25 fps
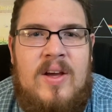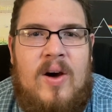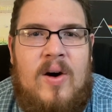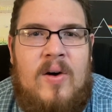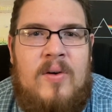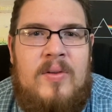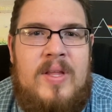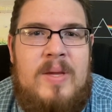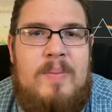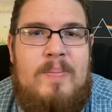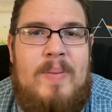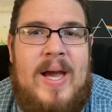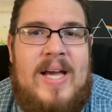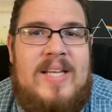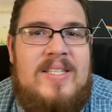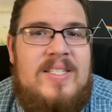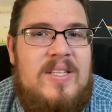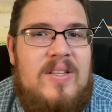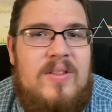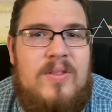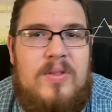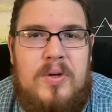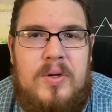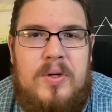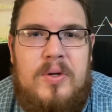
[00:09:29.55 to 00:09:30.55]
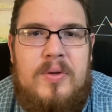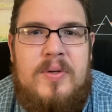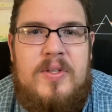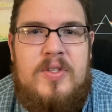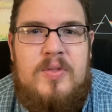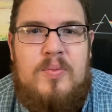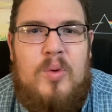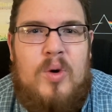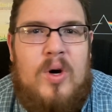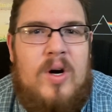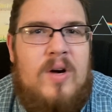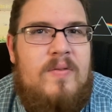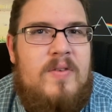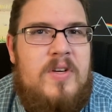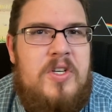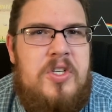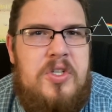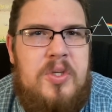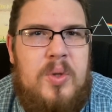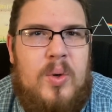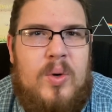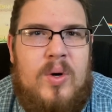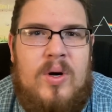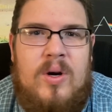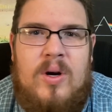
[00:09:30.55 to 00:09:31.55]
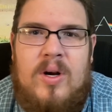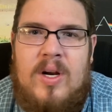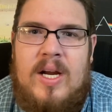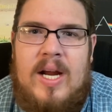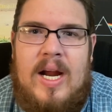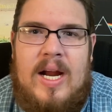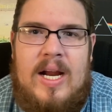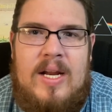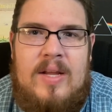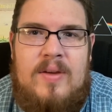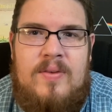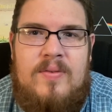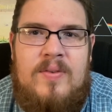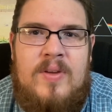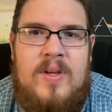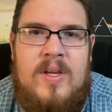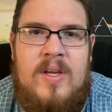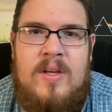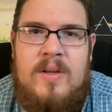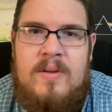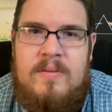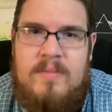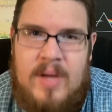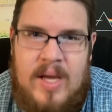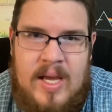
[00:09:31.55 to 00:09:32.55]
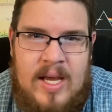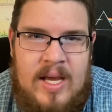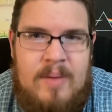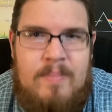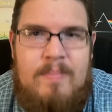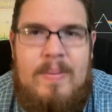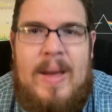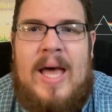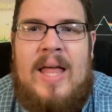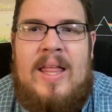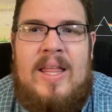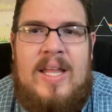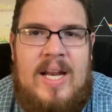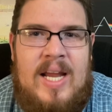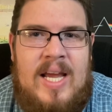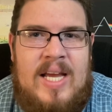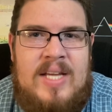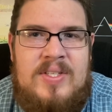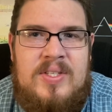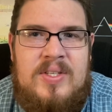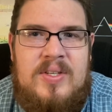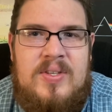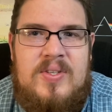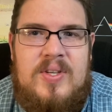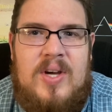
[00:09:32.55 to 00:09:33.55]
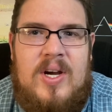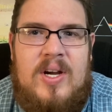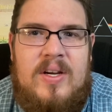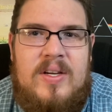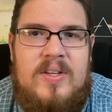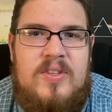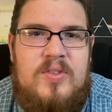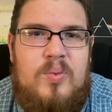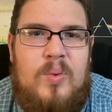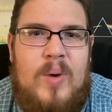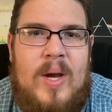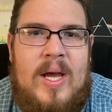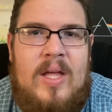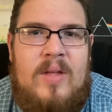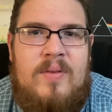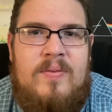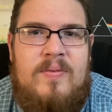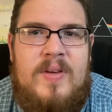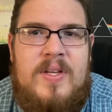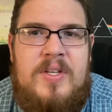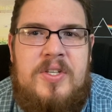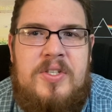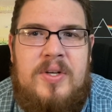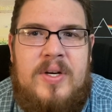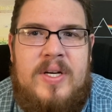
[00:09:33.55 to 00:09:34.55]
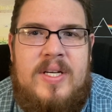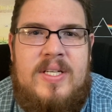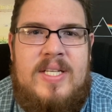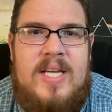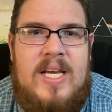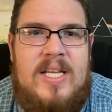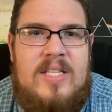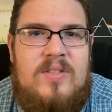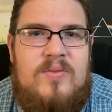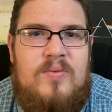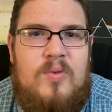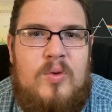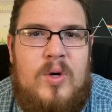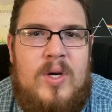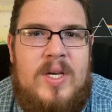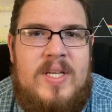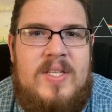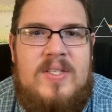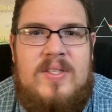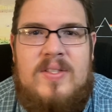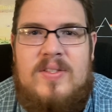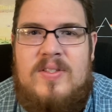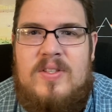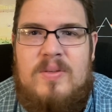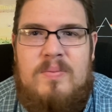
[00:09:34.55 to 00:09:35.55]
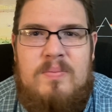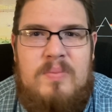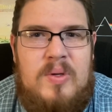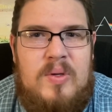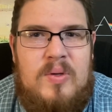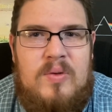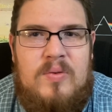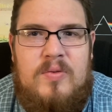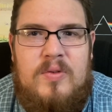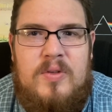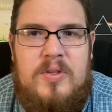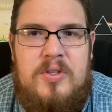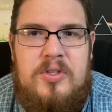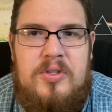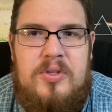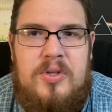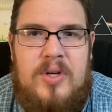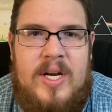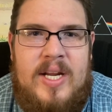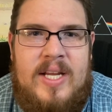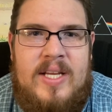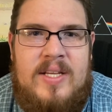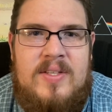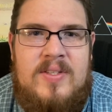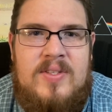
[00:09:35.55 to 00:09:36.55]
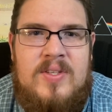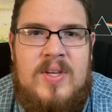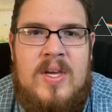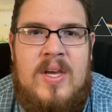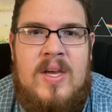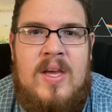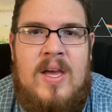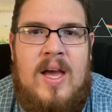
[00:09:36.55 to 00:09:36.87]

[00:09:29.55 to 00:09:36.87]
Only Passing Through is more of a shorter kind of ballad-esque song as well, featuring Ted's voice and some beautiful strings.